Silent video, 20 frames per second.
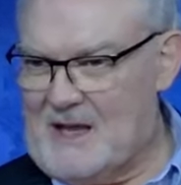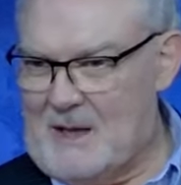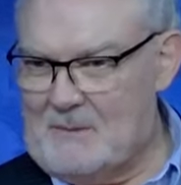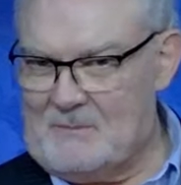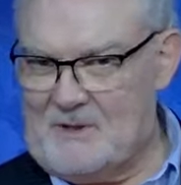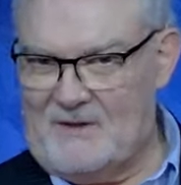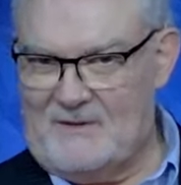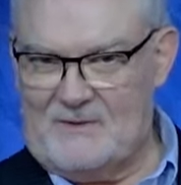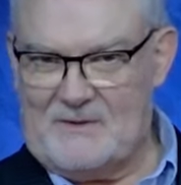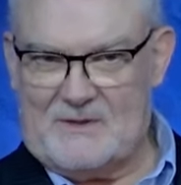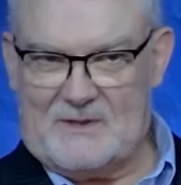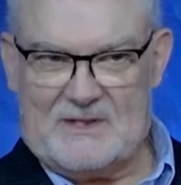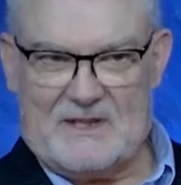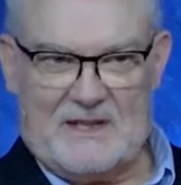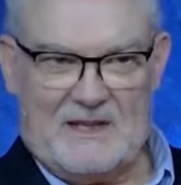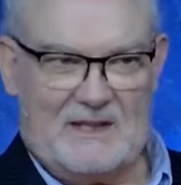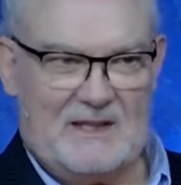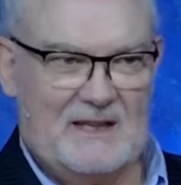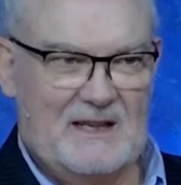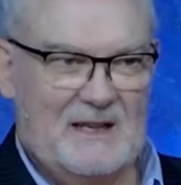how many of you
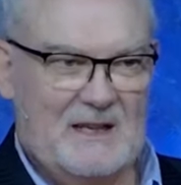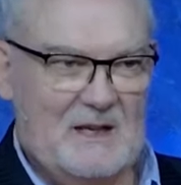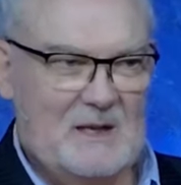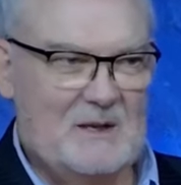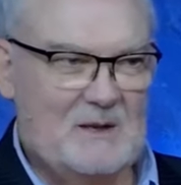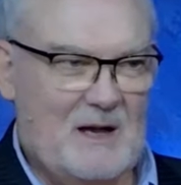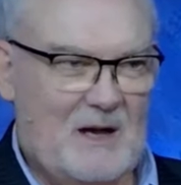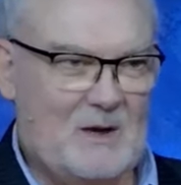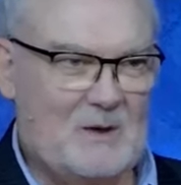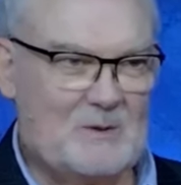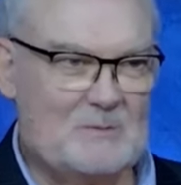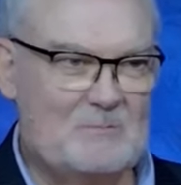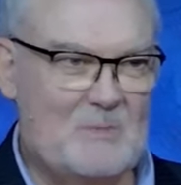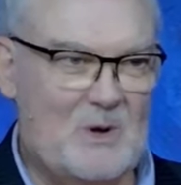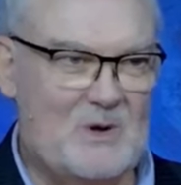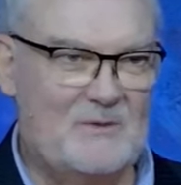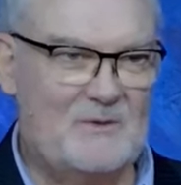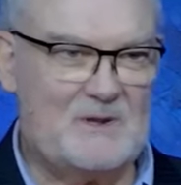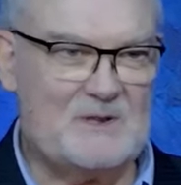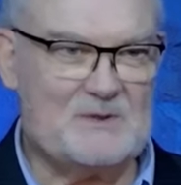seen old
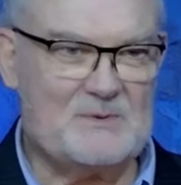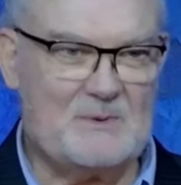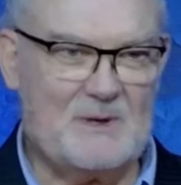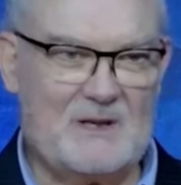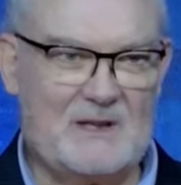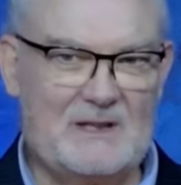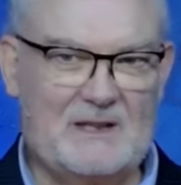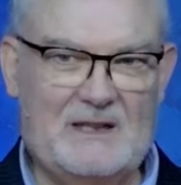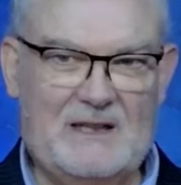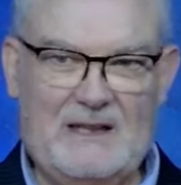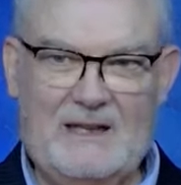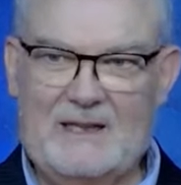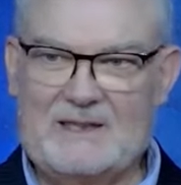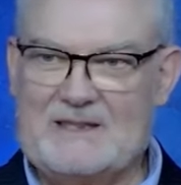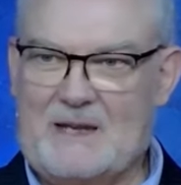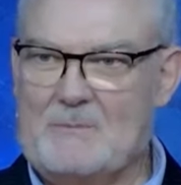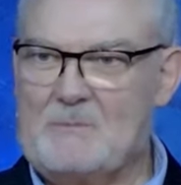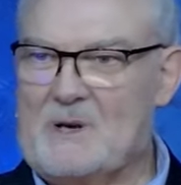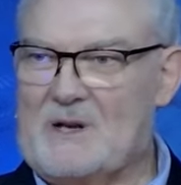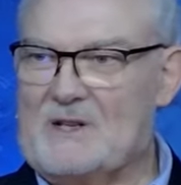movies where
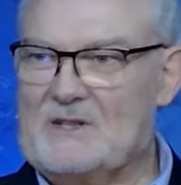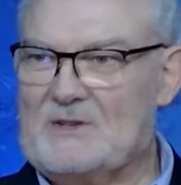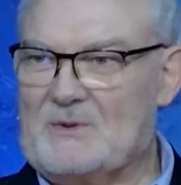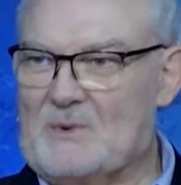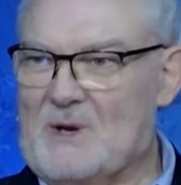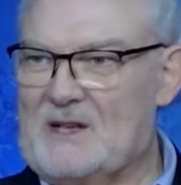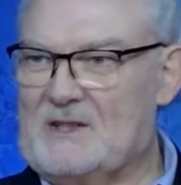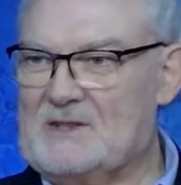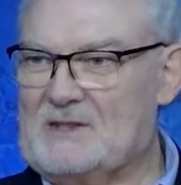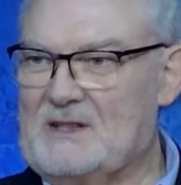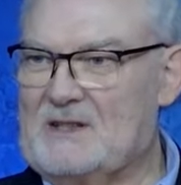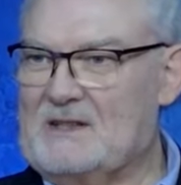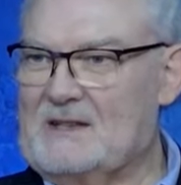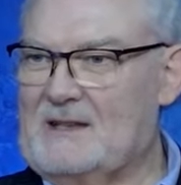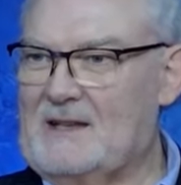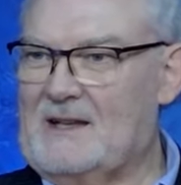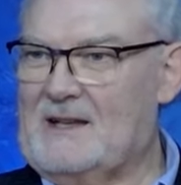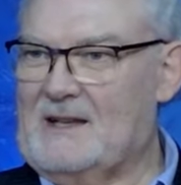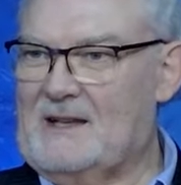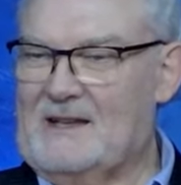somebody's arrested
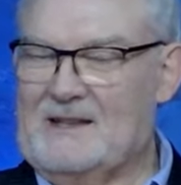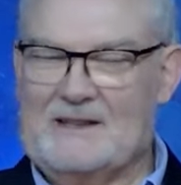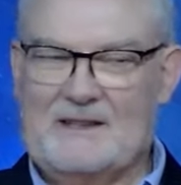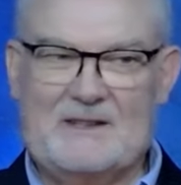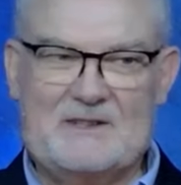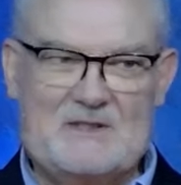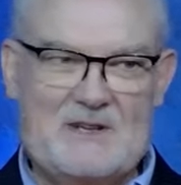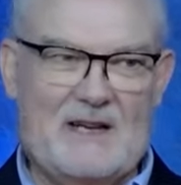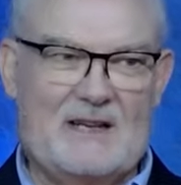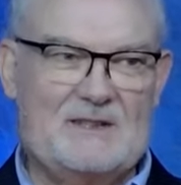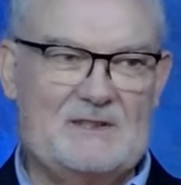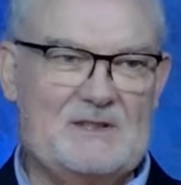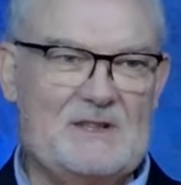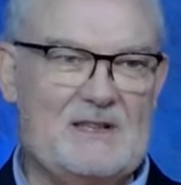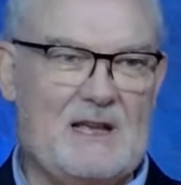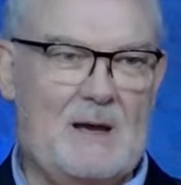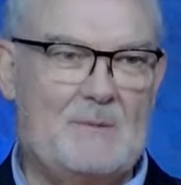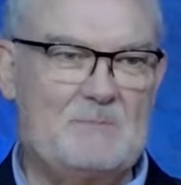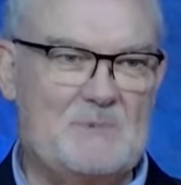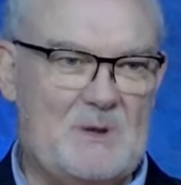and the, and the judge
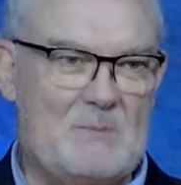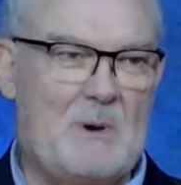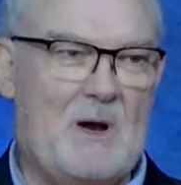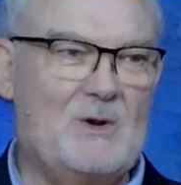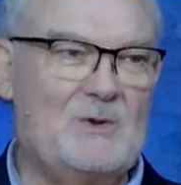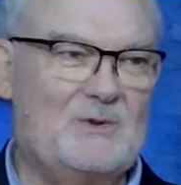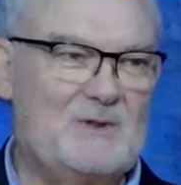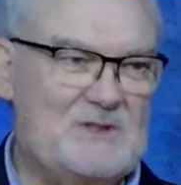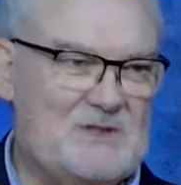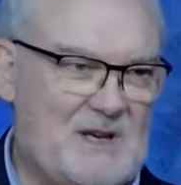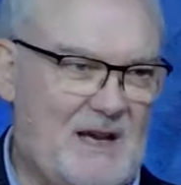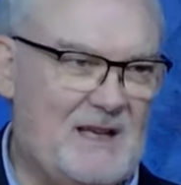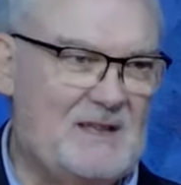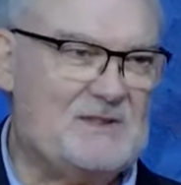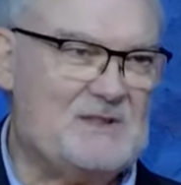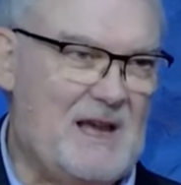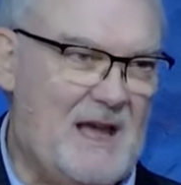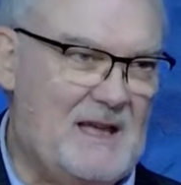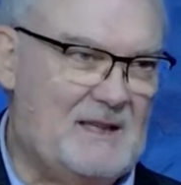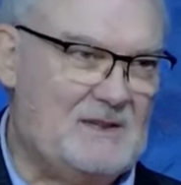says, I'm both the
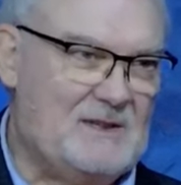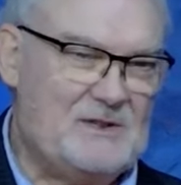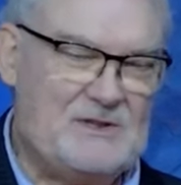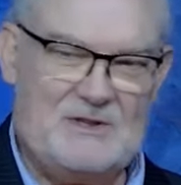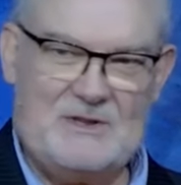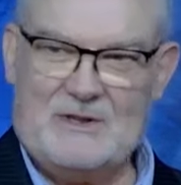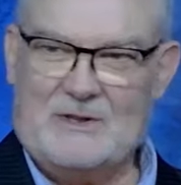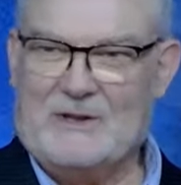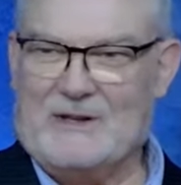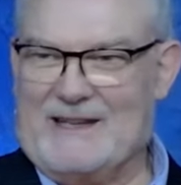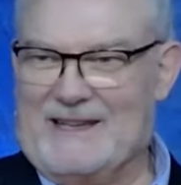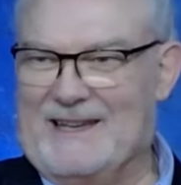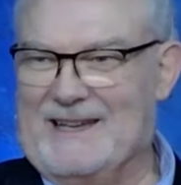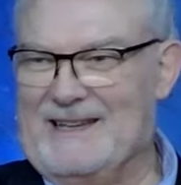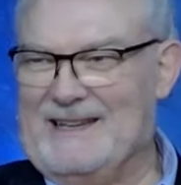judge and the jury,